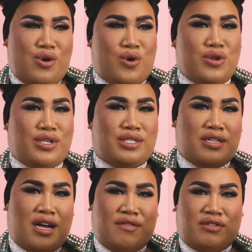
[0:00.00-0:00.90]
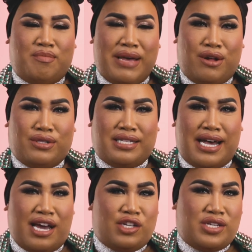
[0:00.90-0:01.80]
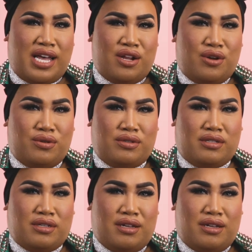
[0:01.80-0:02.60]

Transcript: or the soft bounce eyeshadows.